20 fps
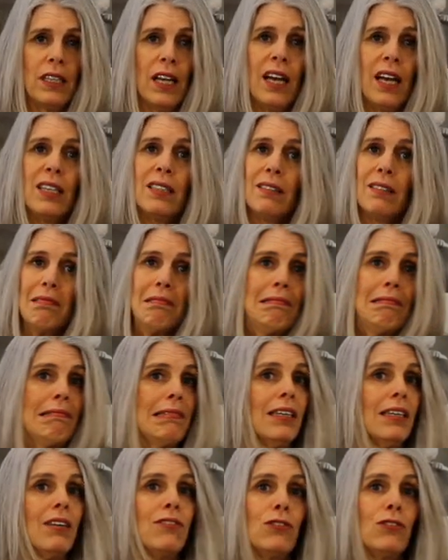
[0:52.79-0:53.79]
And
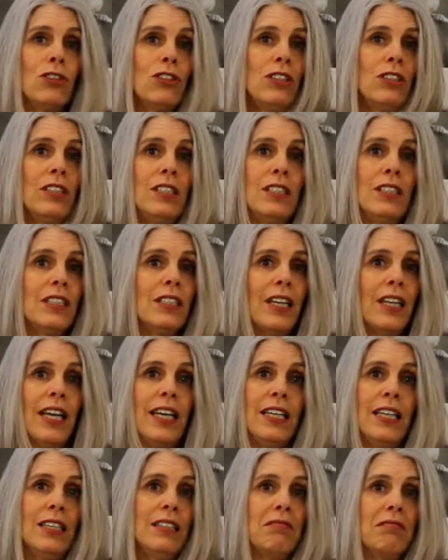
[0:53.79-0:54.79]
unfortunately
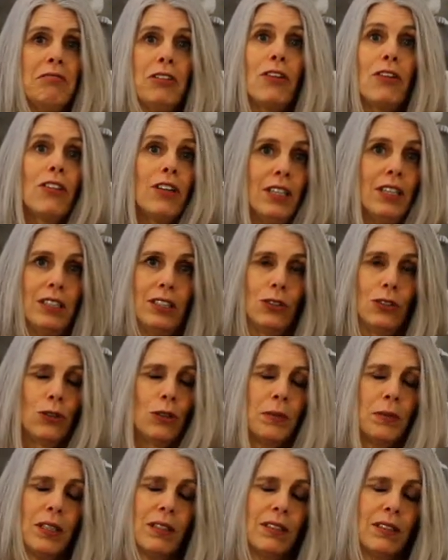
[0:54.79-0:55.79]
today, nothing is
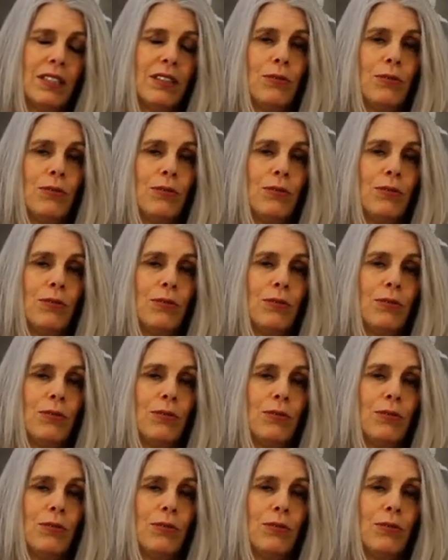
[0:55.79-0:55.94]
normal.